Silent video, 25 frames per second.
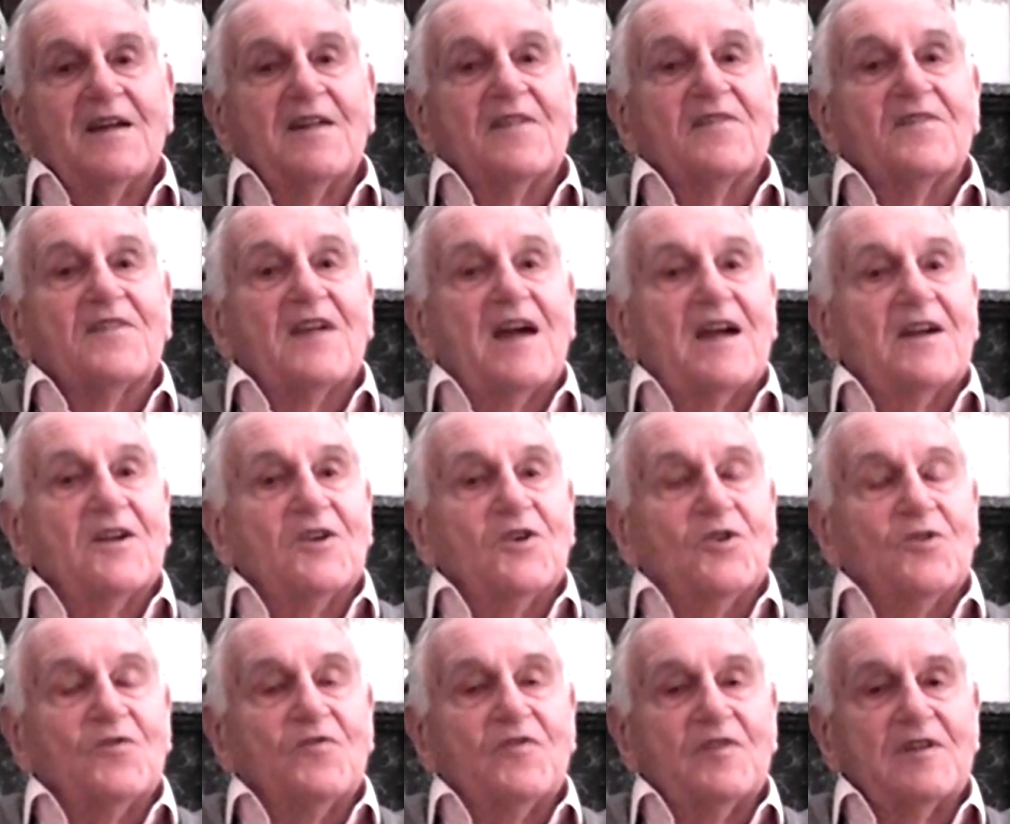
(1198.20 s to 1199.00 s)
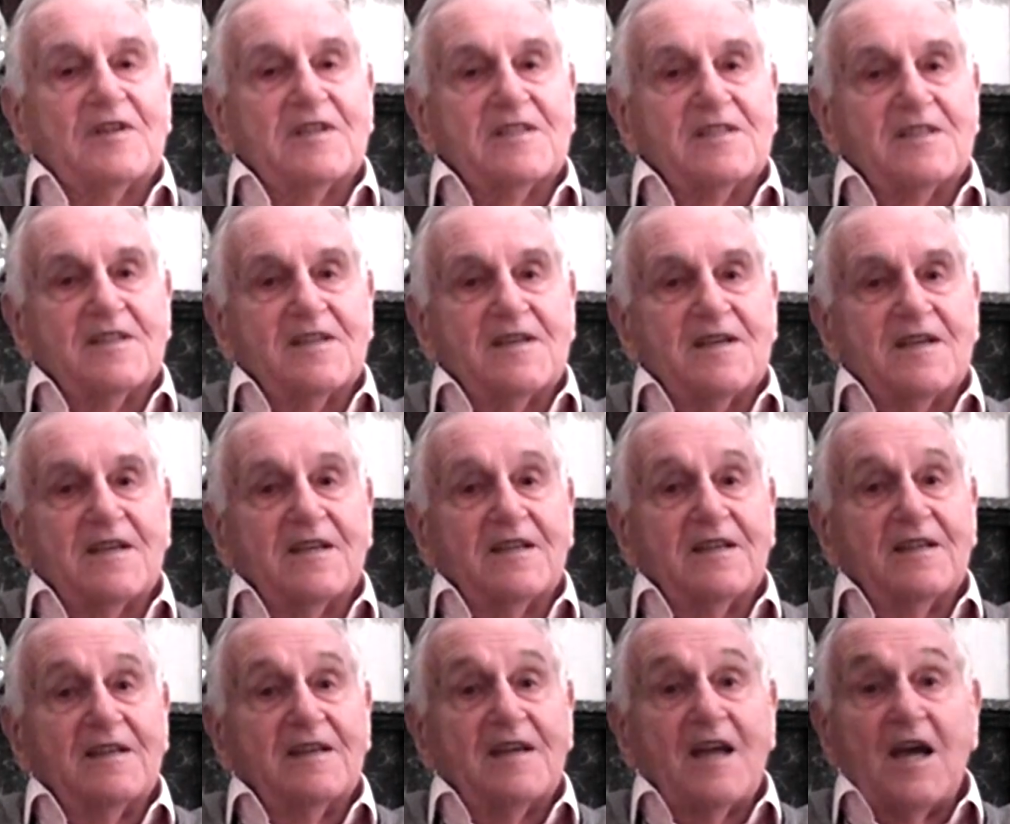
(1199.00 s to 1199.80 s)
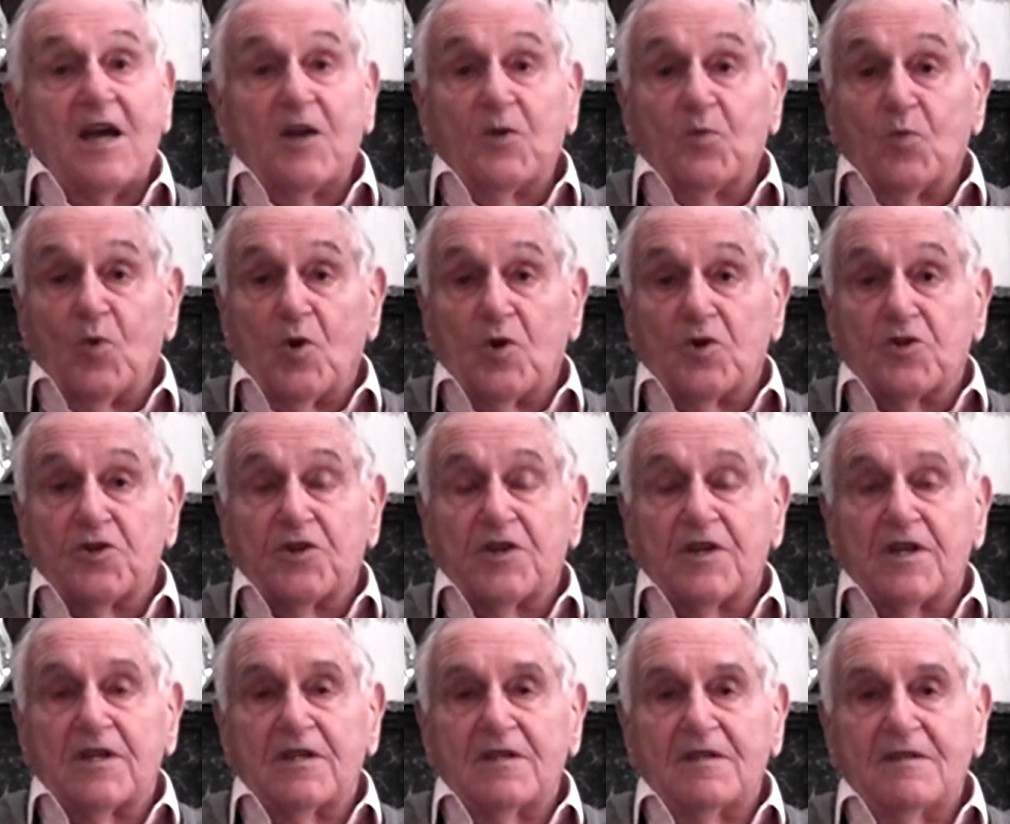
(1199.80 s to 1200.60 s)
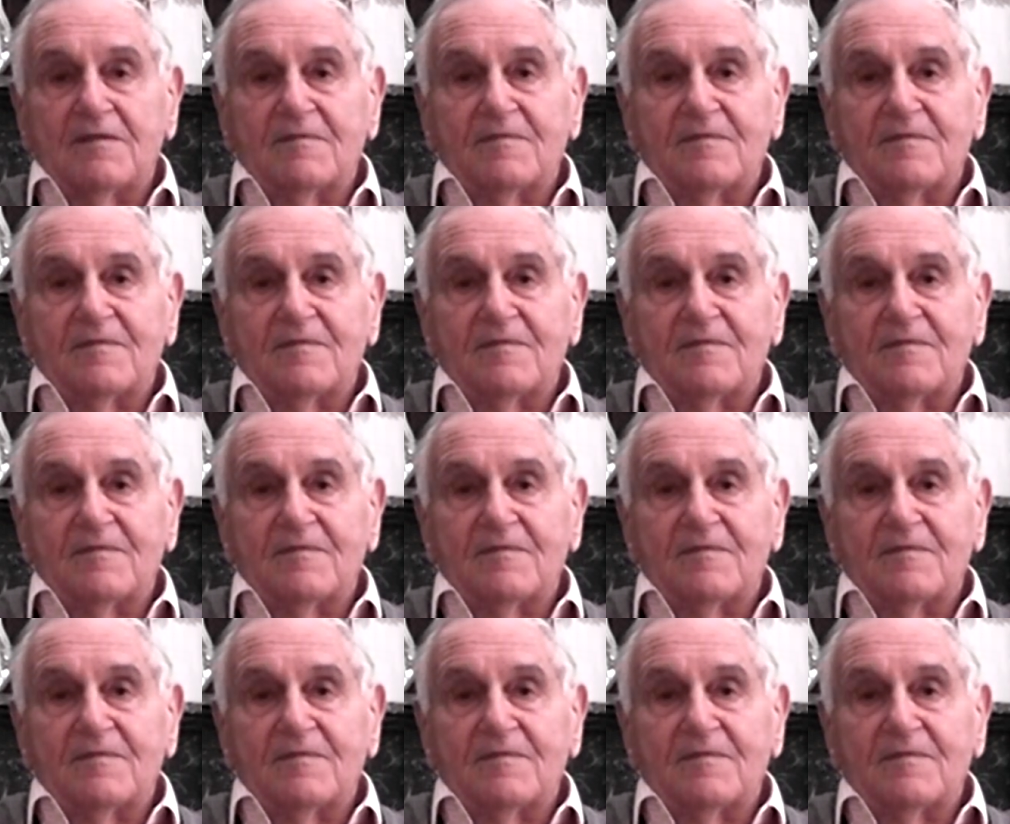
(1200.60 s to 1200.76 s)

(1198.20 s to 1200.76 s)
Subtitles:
Thank you for listening and watching,